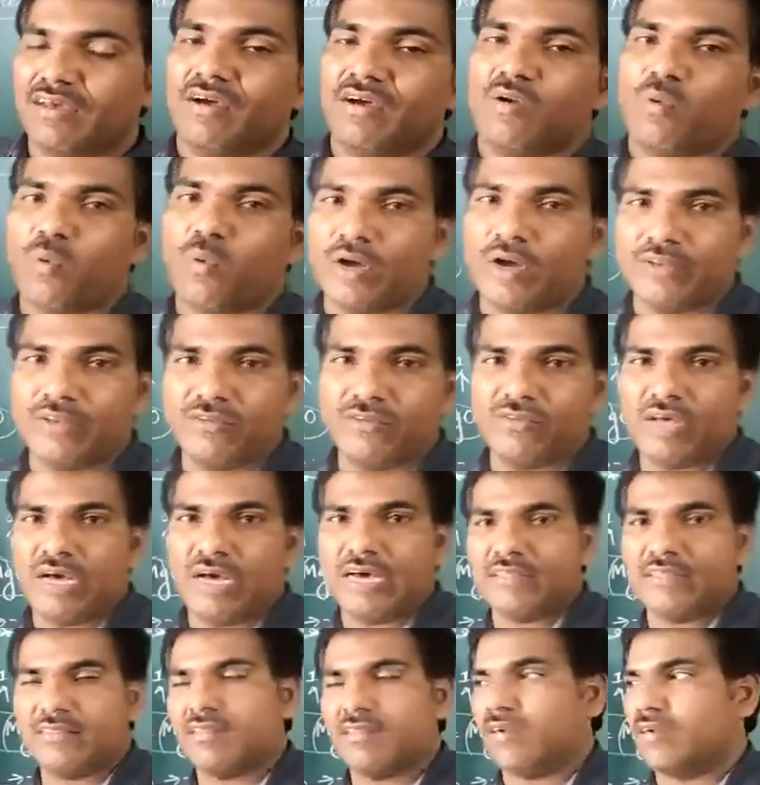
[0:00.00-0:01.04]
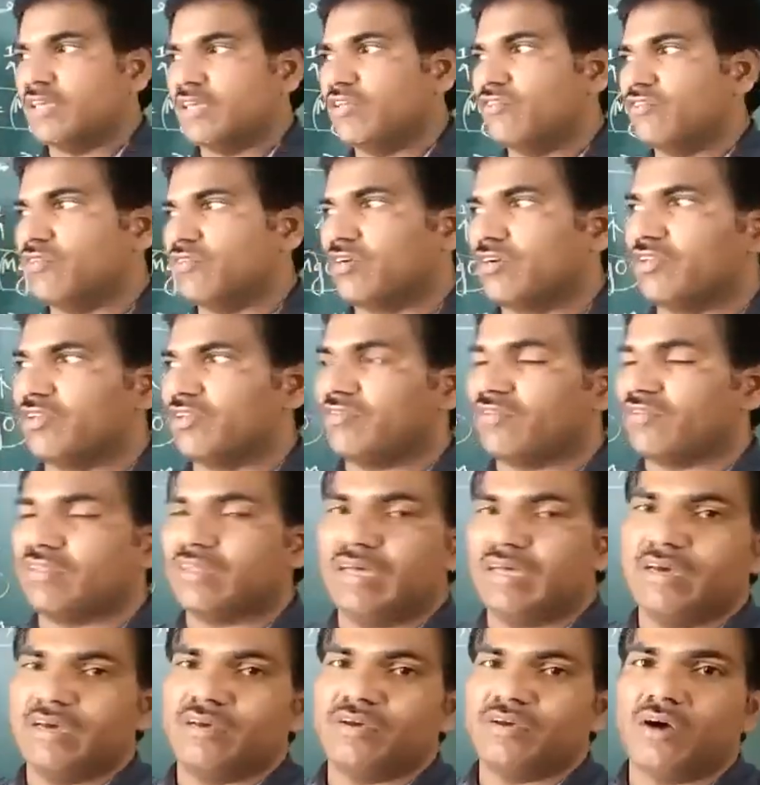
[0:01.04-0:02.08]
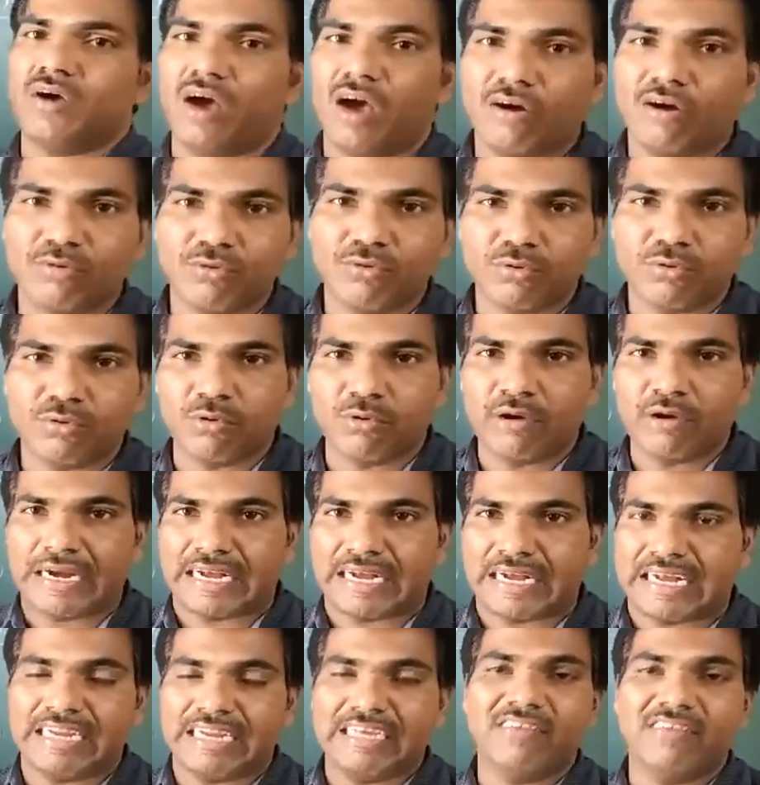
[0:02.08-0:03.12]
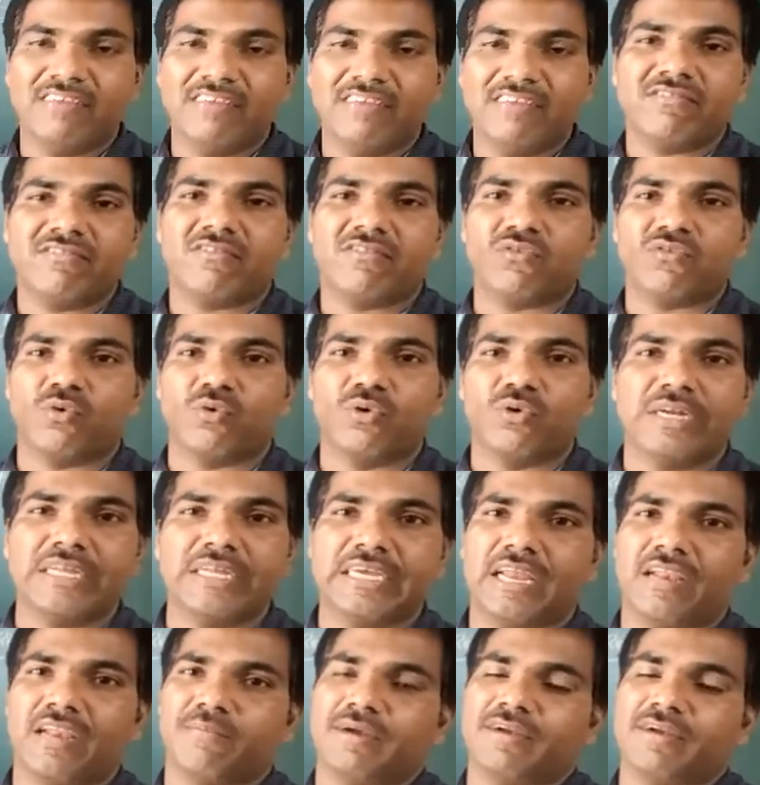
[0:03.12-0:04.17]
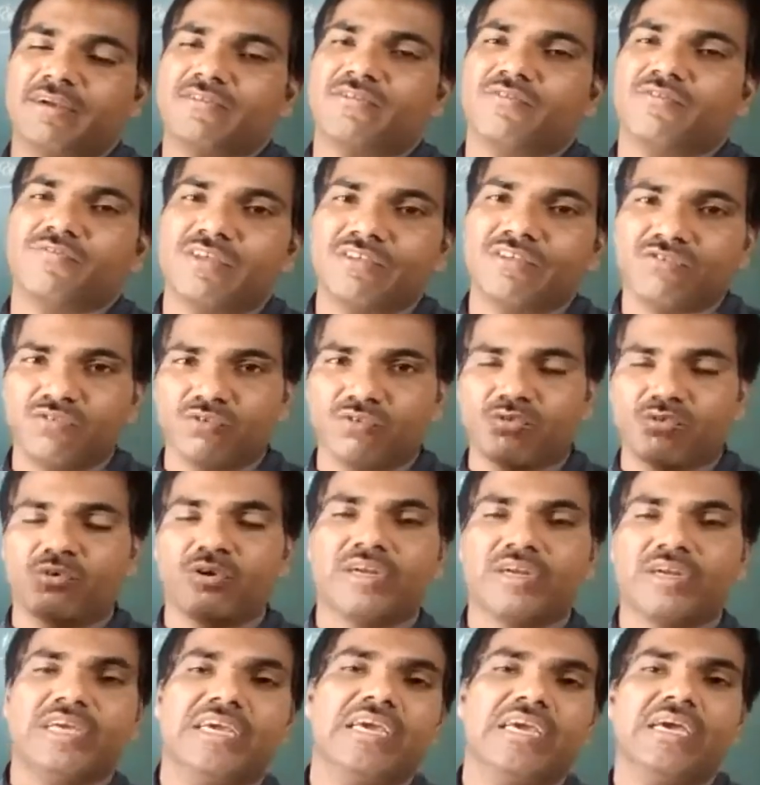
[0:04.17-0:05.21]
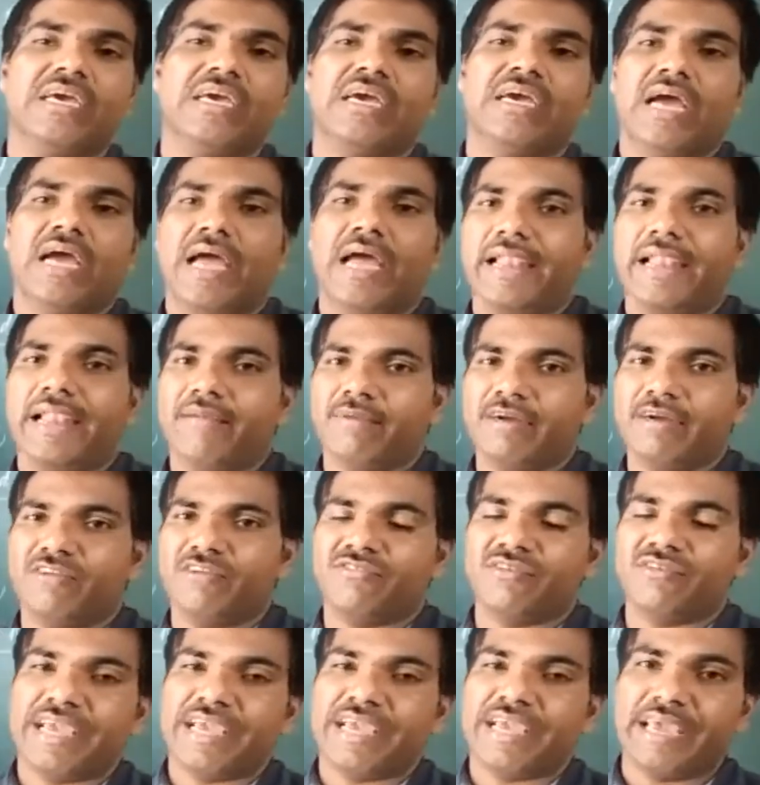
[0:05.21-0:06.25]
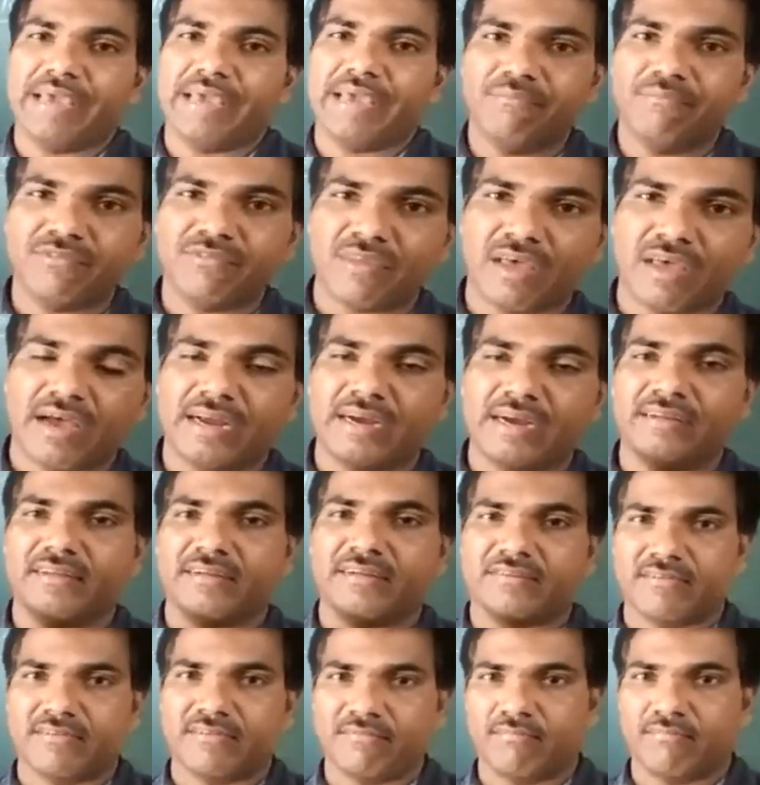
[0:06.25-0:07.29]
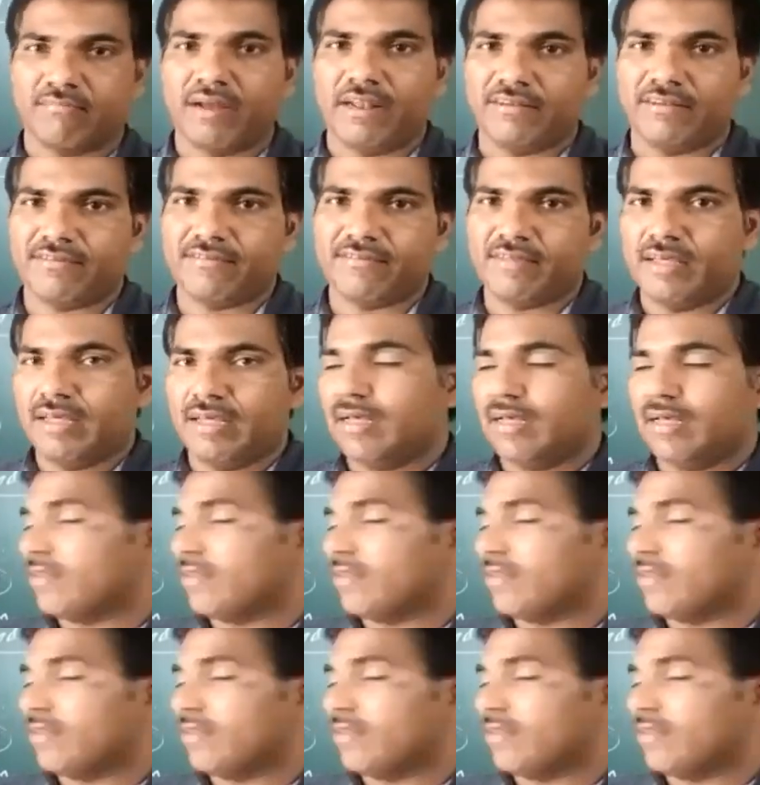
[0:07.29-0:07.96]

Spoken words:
Once you ask the teachers, you have to know at least 20 elements. First 20 elements names and the symbols.